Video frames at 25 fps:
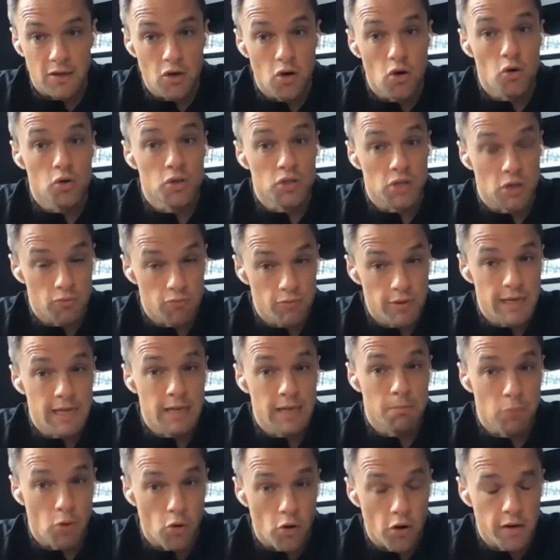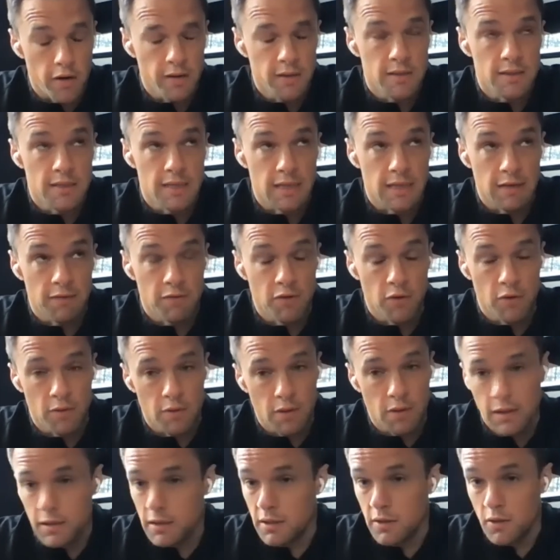goals are really important to give you,
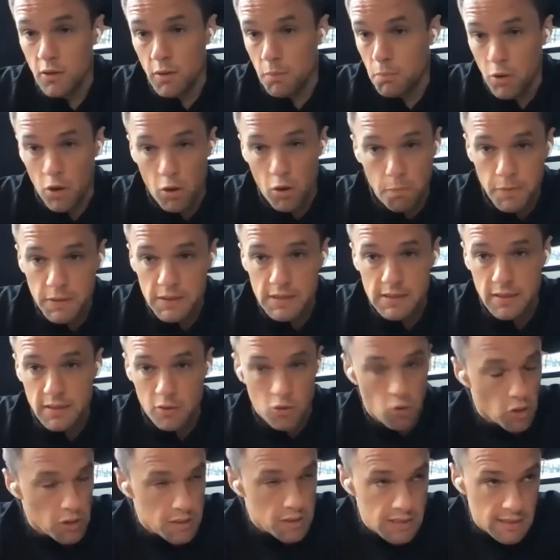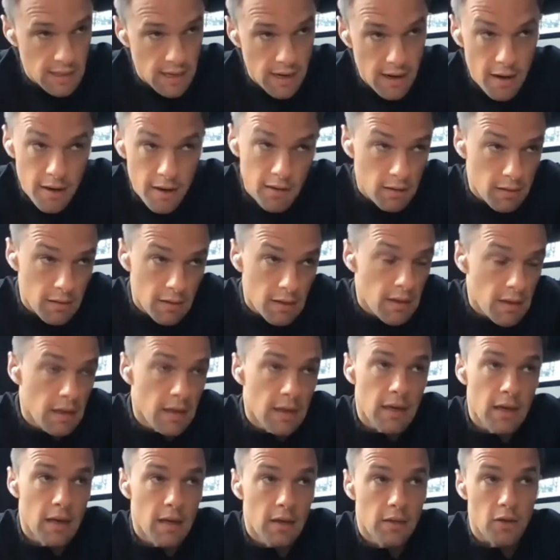you know, purpose and North Star.
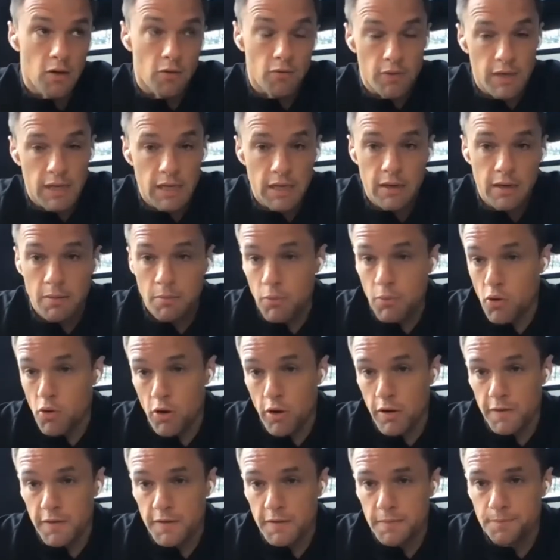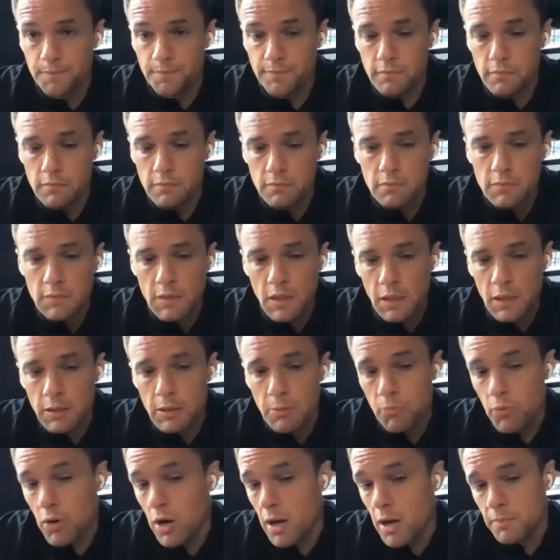They're really important. The
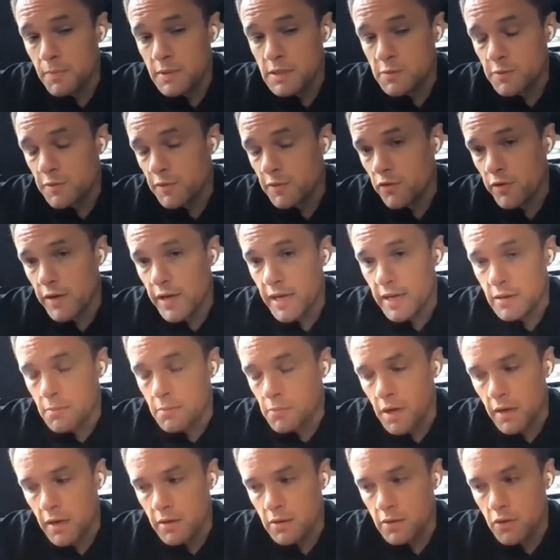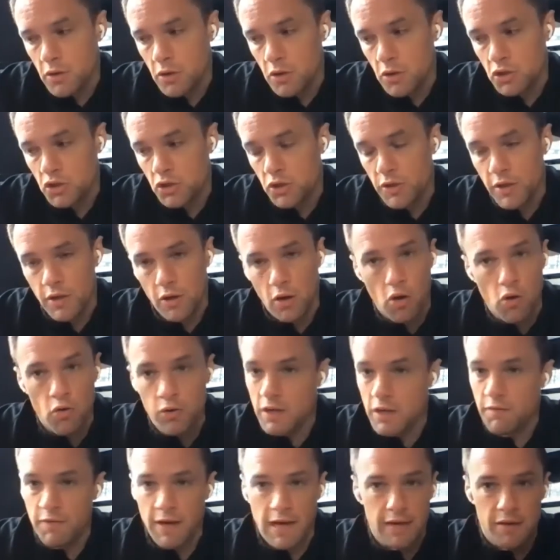problem is we created a modern culture that
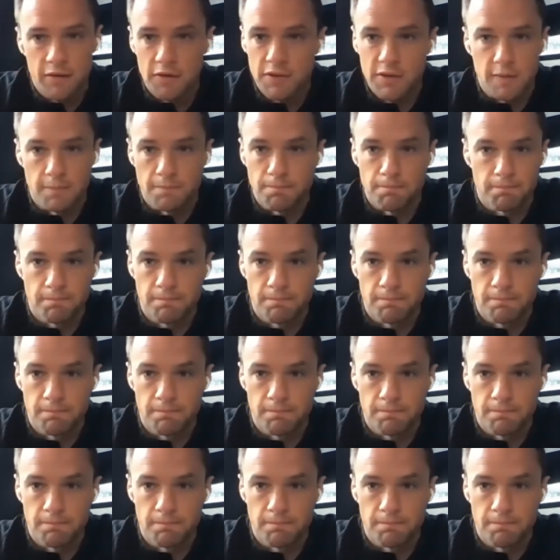only values them.